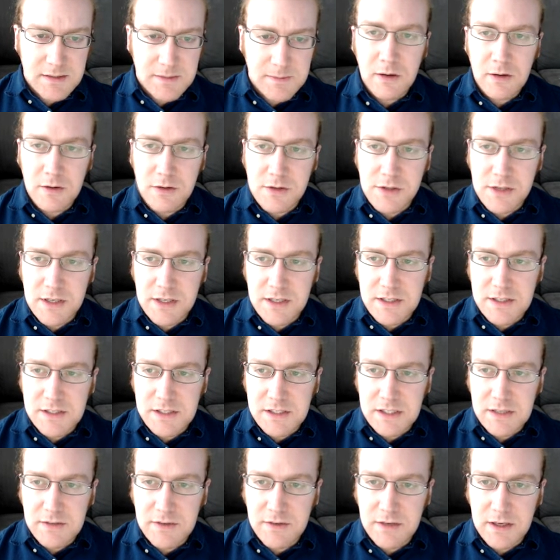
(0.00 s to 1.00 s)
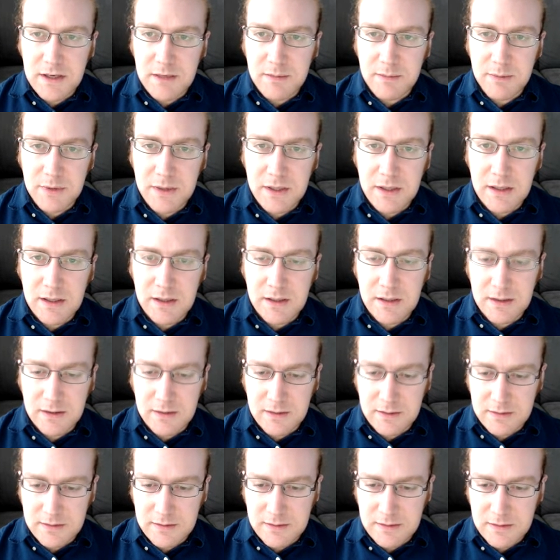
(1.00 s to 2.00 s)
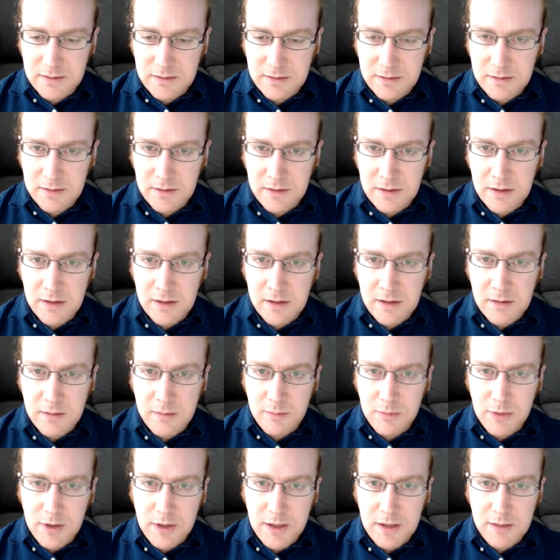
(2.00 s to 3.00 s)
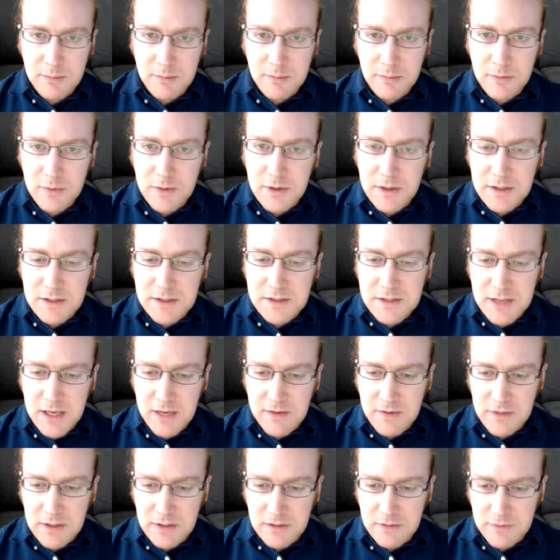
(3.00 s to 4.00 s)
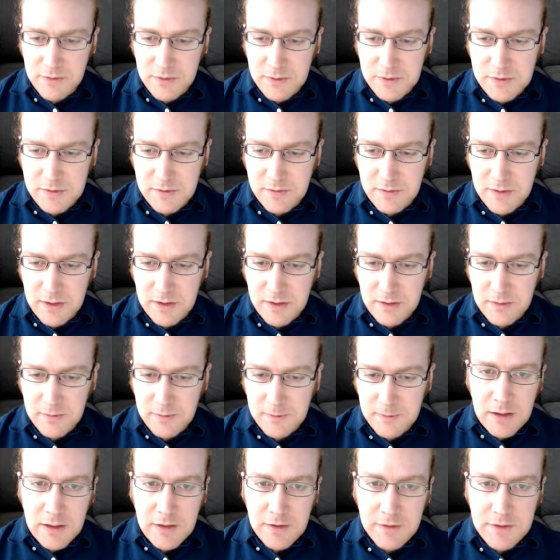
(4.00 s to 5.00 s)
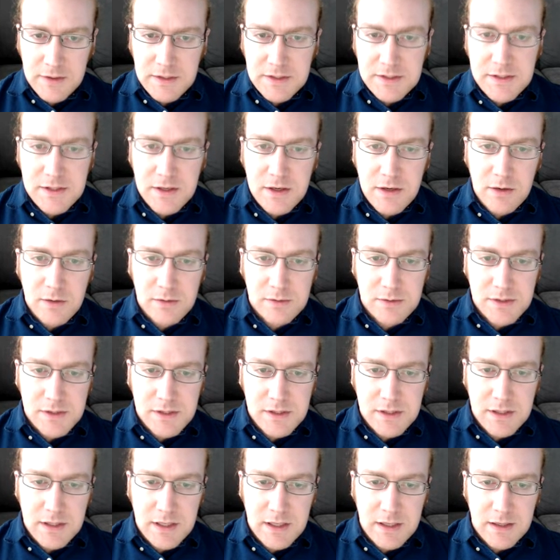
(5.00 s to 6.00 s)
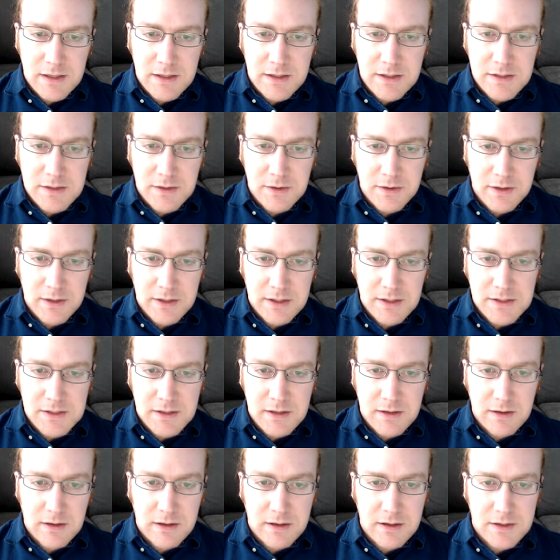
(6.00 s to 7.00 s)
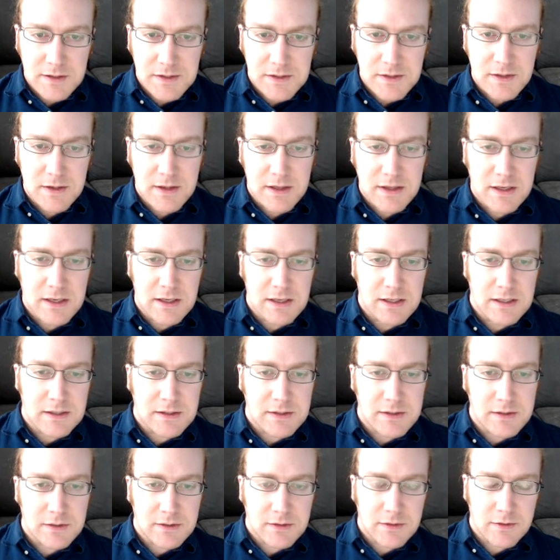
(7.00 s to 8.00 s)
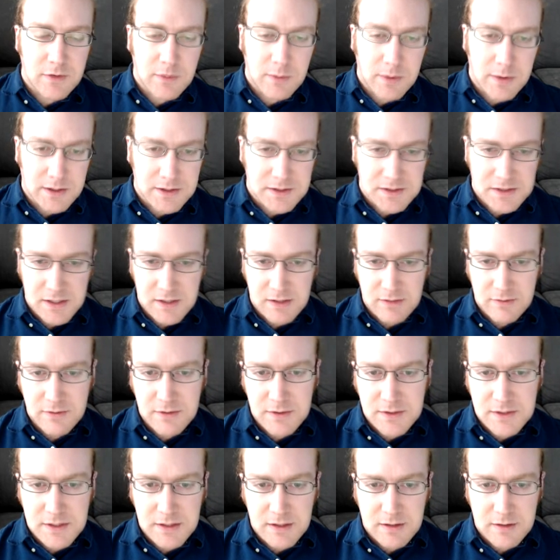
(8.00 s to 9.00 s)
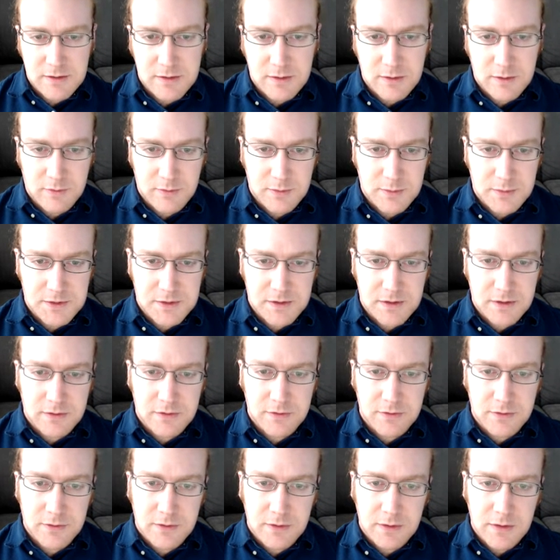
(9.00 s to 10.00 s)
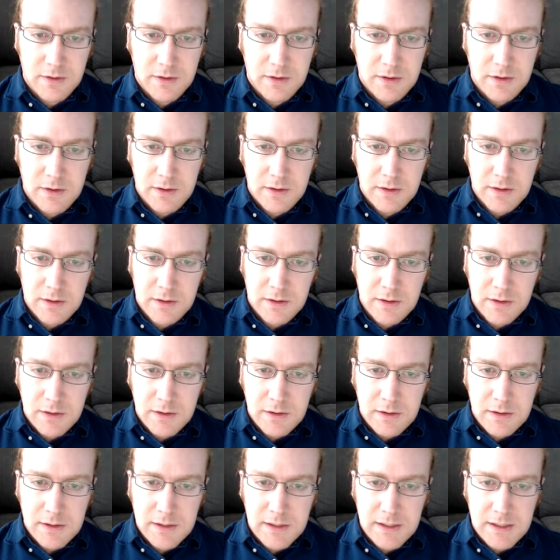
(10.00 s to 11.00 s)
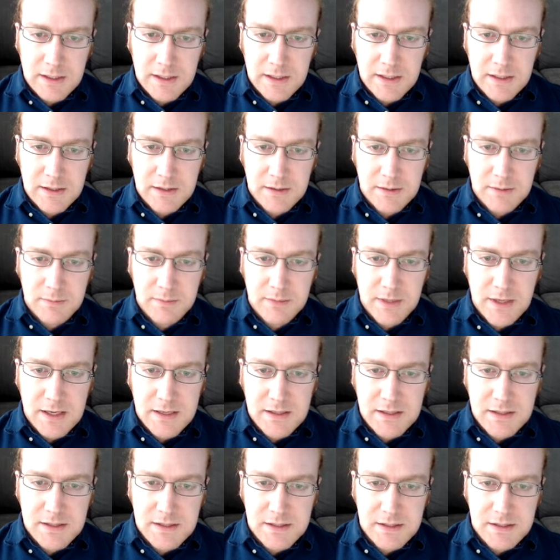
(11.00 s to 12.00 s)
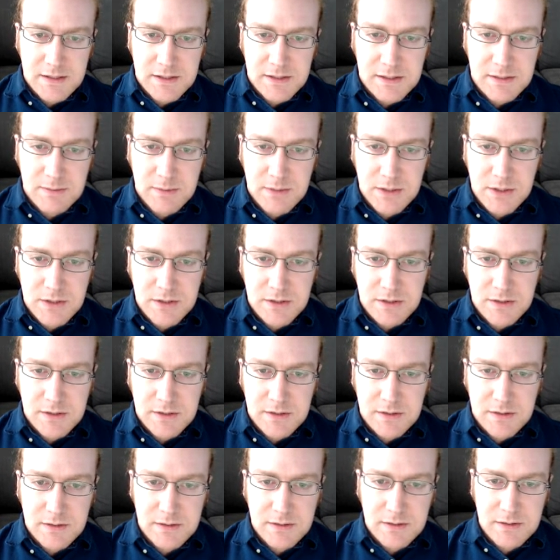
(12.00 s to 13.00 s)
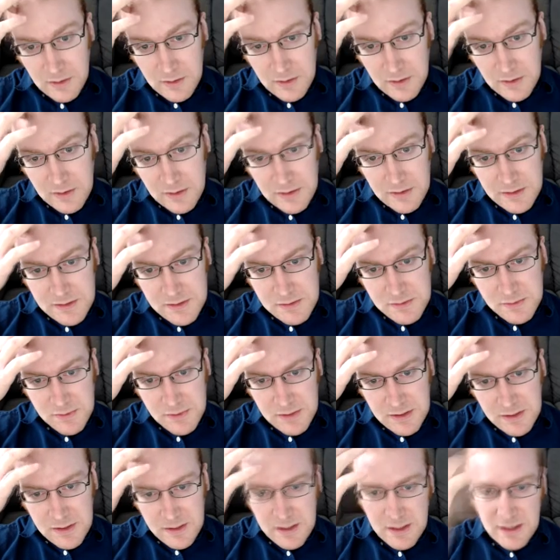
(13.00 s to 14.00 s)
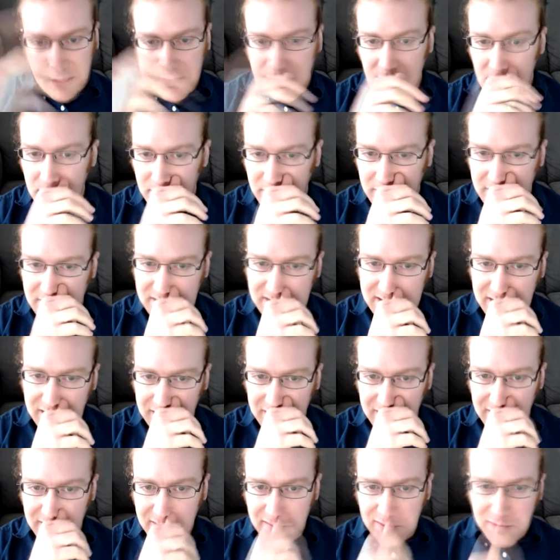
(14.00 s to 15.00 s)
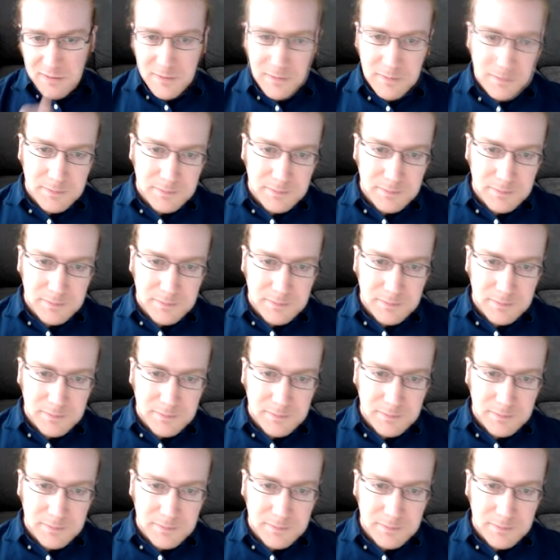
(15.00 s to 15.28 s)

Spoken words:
or should I just give it up and break up? No, he doesn't have any influence over there. If I don't, then this whole thing is undercut, so I think I need to if I want to save this territory for myself. That's suspicious. He doesn't really have any place to go.